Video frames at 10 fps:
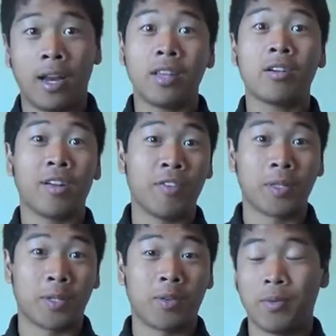Another
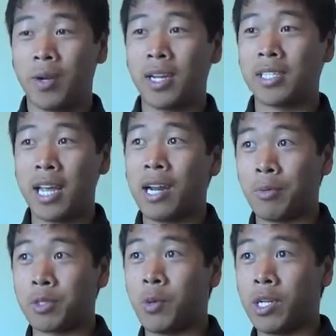difference between what I said I
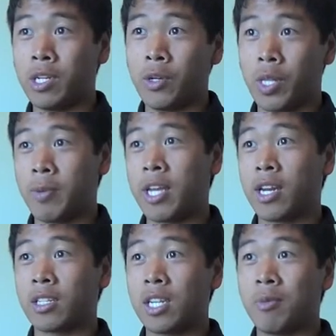was going to do at the
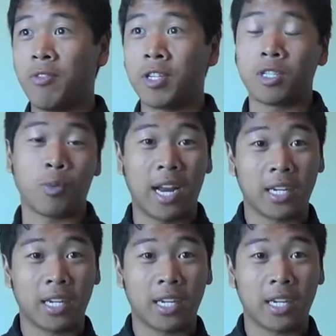beginning of summer versus what